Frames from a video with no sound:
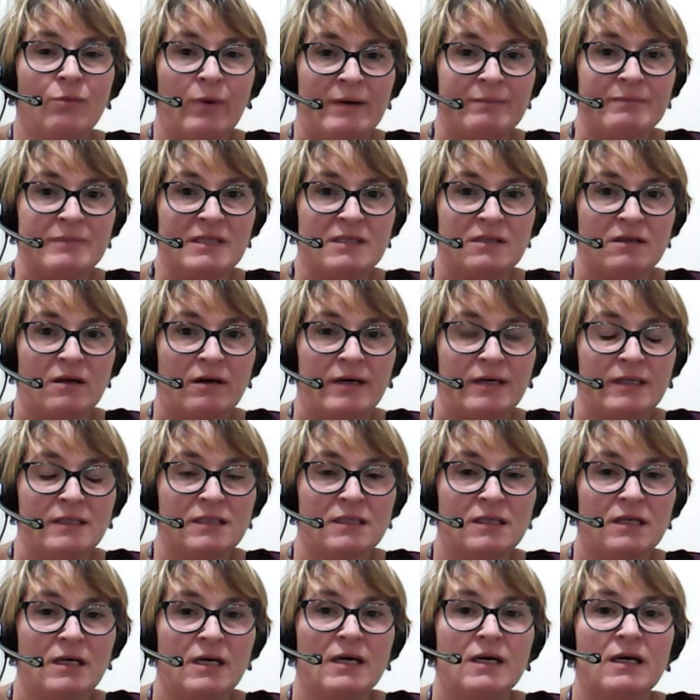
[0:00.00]
website,
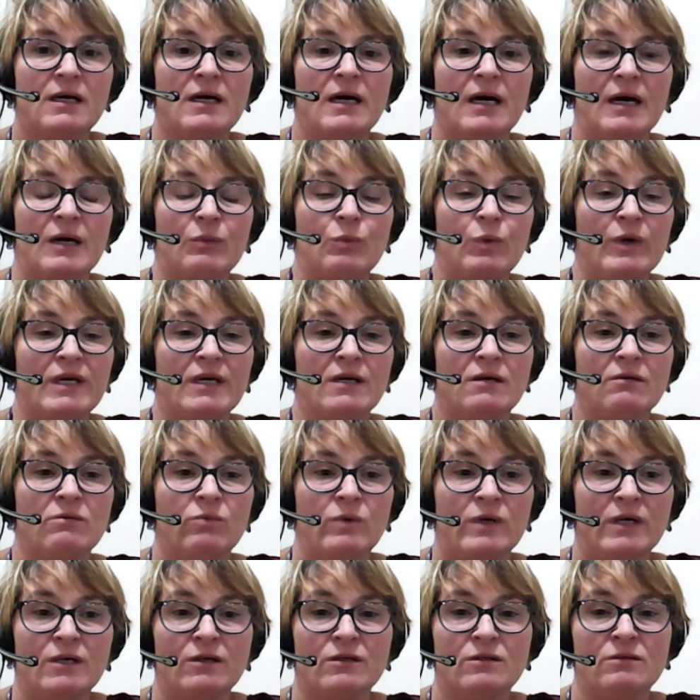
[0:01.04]
and we
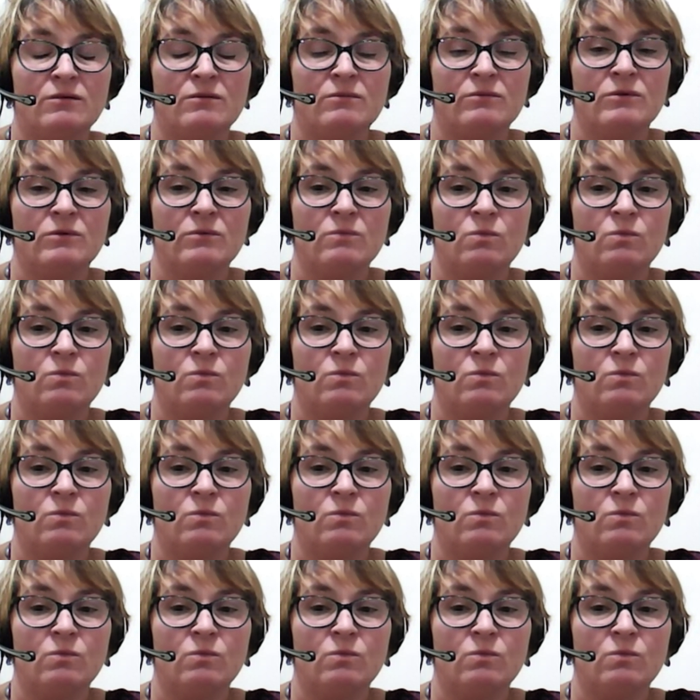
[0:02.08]
can